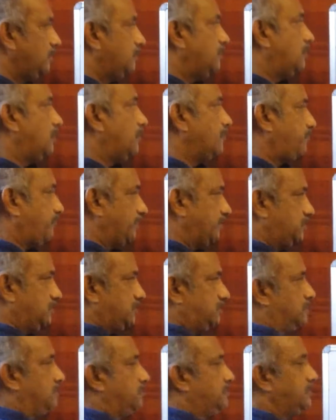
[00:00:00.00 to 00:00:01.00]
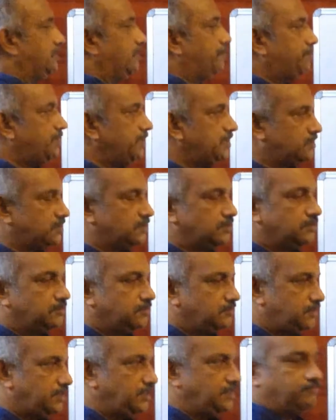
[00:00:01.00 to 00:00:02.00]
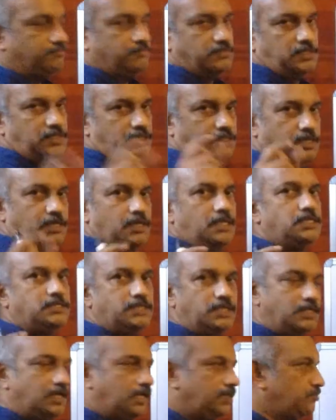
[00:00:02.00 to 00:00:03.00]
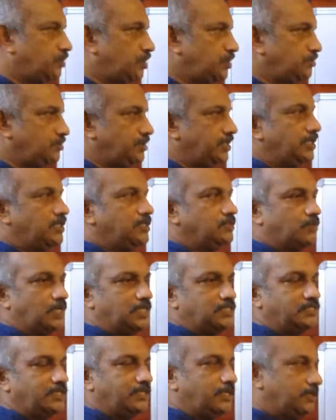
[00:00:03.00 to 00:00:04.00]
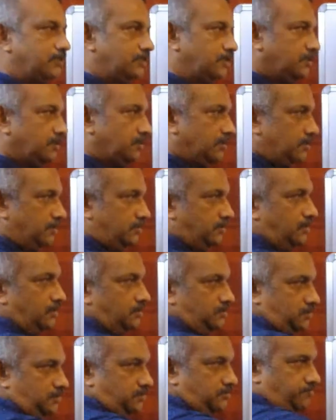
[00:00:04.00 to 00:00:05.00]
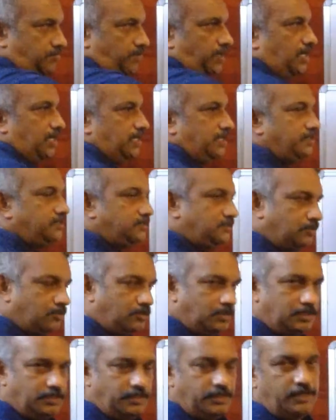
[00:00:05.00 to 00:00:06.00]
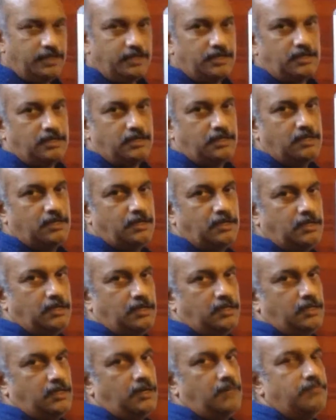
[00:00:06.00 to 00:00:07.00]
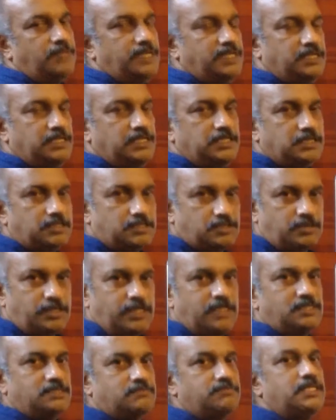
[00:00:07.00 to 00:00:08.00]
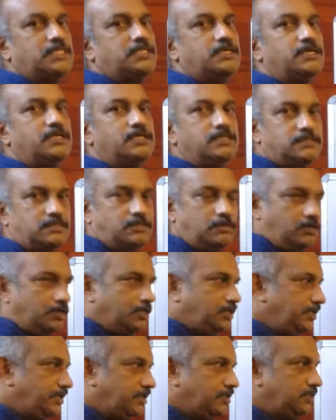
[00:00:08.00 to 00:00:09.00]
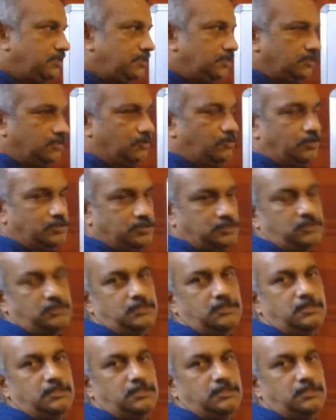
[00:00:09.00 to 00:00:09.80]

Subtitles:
Now first step is, see, I want to tell you once again, this part is not there. Completing the squares method is not there in the course.